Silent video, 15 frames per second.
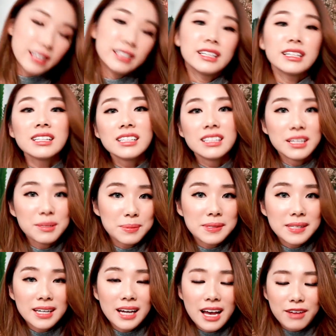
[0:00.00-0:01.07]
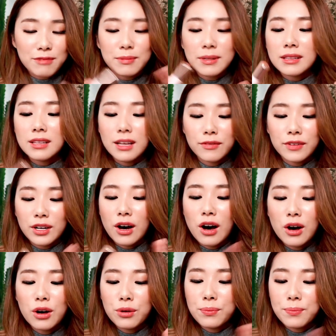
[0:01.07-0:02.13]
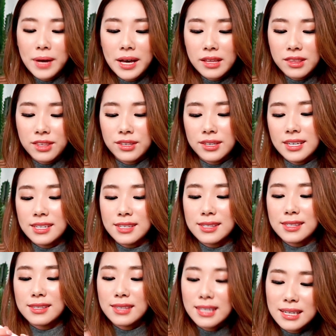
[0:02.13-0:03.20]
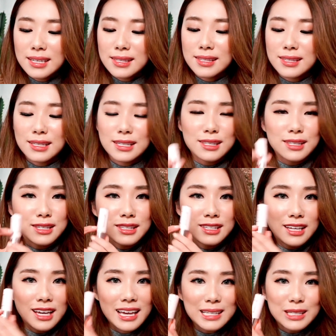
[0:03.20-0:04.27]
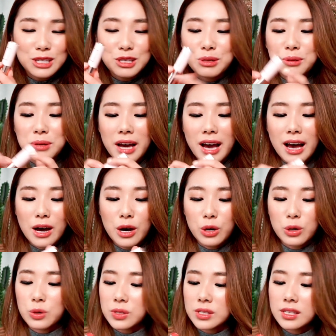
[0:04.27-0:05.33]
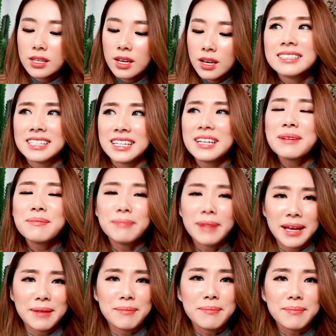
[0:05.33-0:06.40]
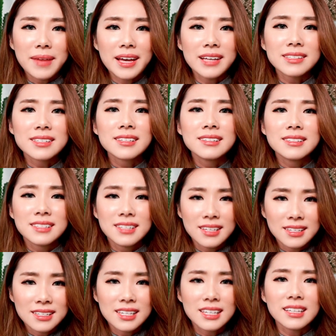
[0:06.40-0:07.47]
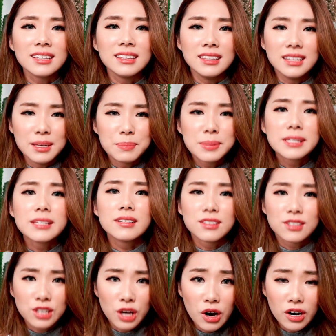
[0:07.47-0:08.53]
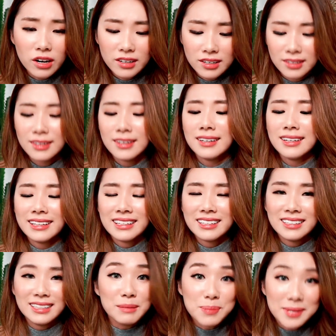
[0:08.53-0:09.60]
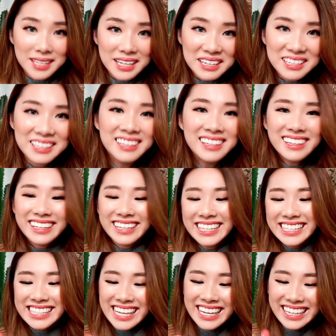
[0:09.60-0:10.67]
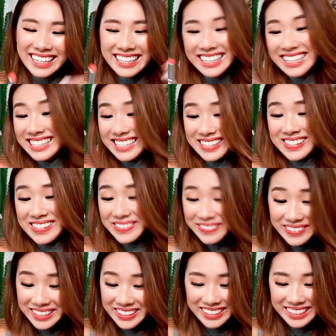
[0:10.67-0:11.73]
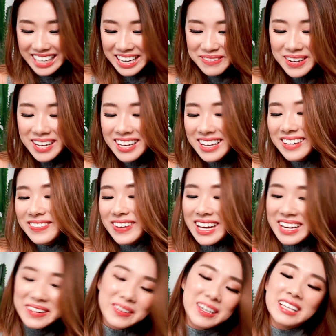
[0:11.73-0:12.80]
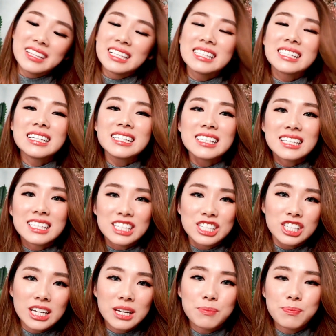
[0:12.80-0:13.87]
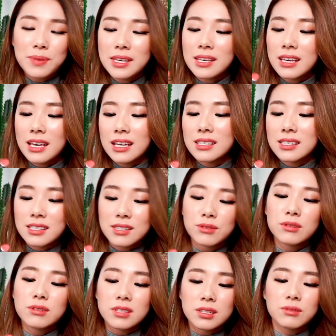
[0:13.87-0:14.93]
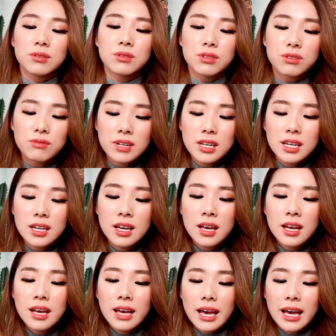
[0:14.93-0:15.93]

Another lipstick I have been loving all month is this. This is the Etude House Dear My Matte Tinting Lips Talk lipstick. It has a super long name. But anyway, this is in the shade PK003.